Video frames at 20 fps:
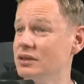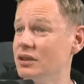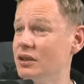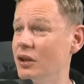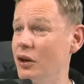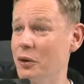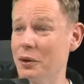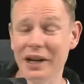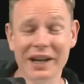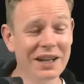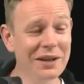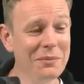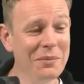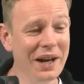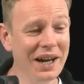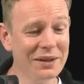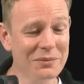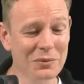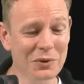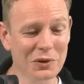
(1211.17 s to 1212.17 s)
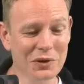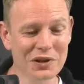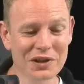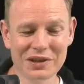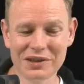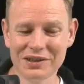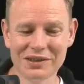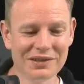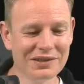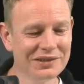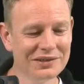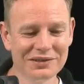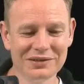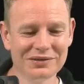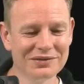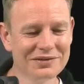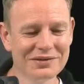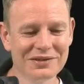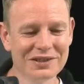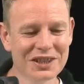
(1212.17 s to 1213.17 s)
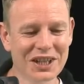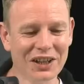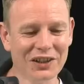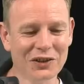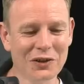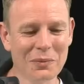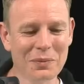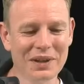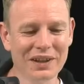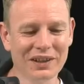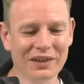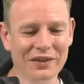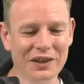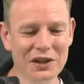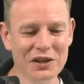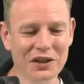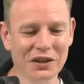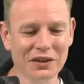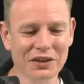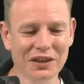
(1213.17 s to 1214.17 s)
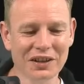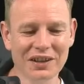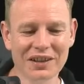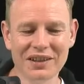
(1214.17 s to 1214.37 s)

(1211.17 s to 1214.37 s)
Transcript: Already in bad mood. Chess openings are very tilting.